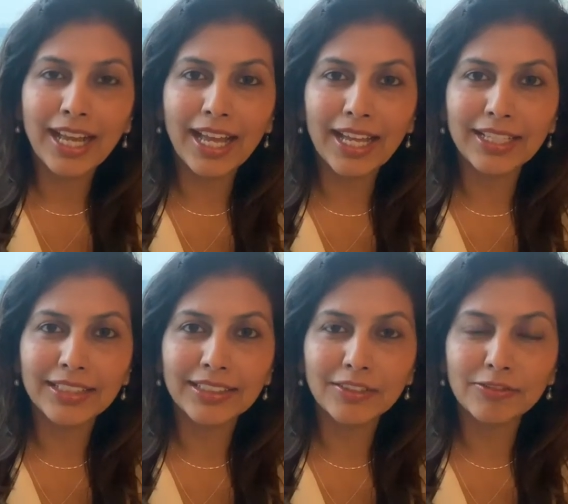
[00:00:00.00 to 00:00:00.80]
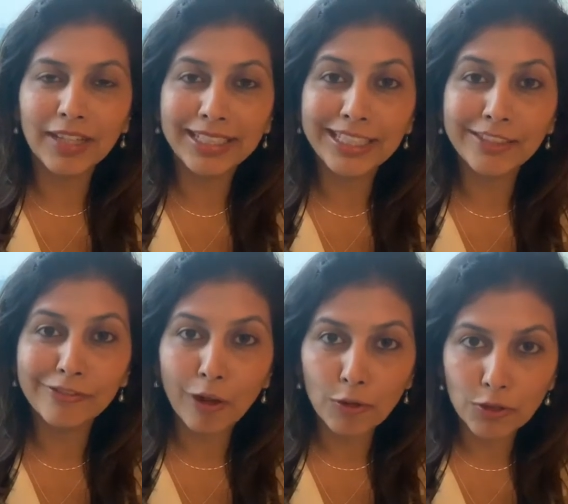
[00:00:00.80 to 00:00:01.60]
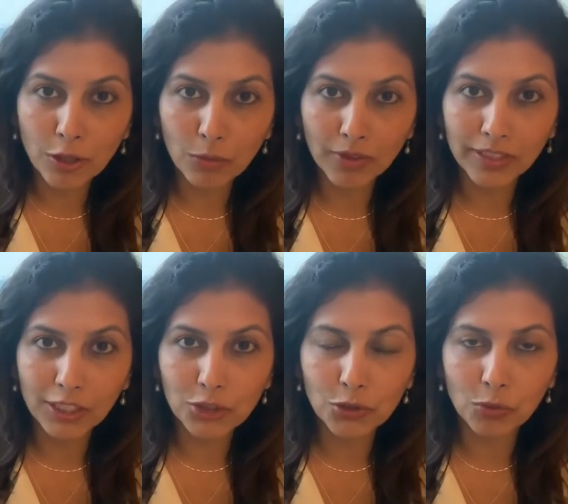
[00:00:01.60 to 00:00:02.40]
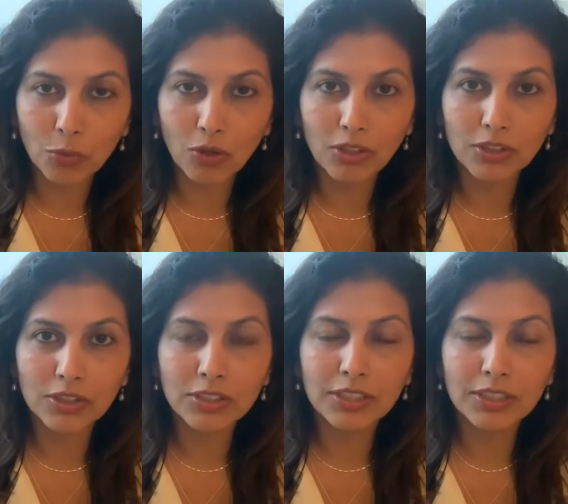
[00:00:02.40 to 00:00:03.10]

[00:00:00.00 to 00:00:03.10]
and finally found out what the issue was.